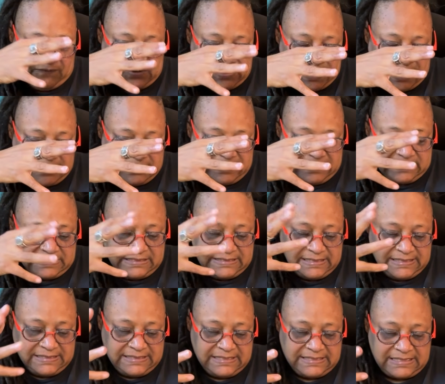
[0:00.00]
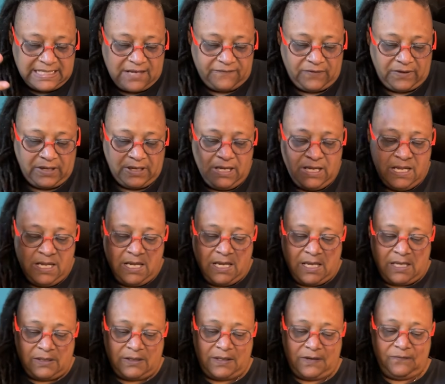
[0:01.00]
to 1867,
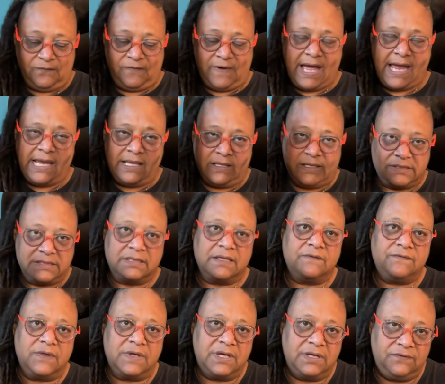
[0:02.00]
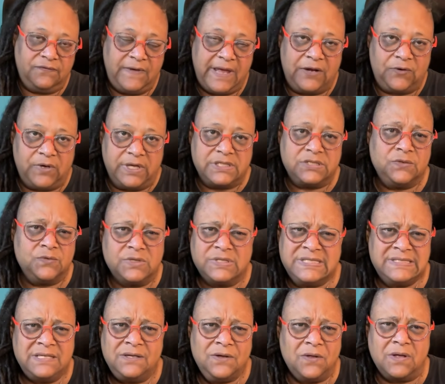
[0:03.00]
the violence of the Confederates, who were
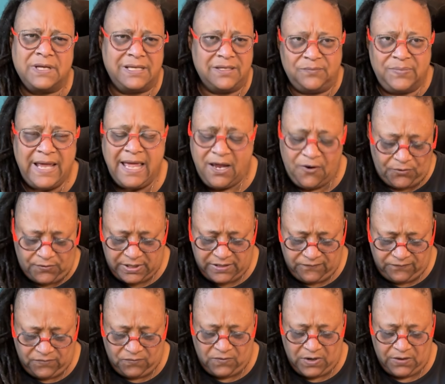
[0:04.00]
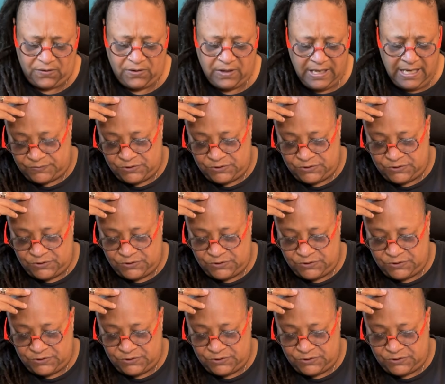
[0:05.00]
still in power everywhere.